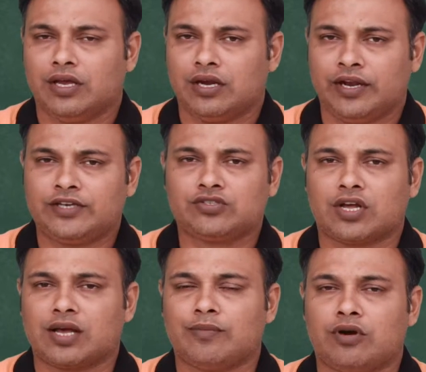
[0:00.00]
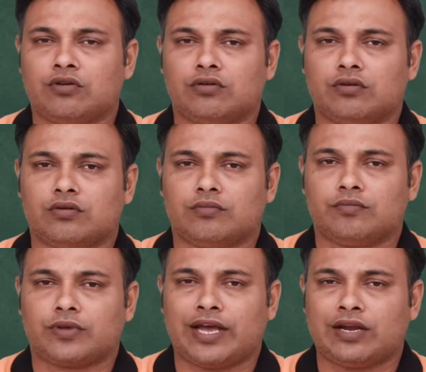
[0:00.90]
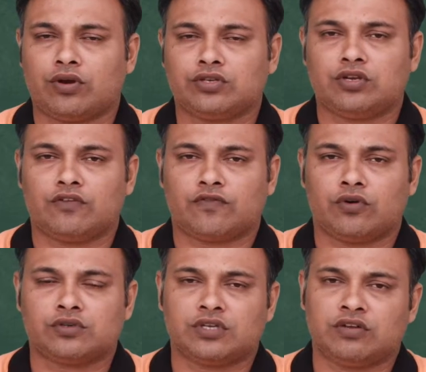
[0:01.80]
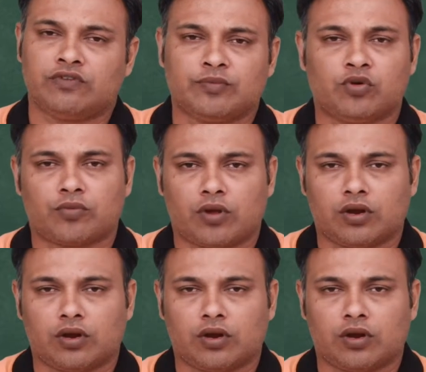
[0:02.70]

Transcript: Let's talk about calculation of floats in one more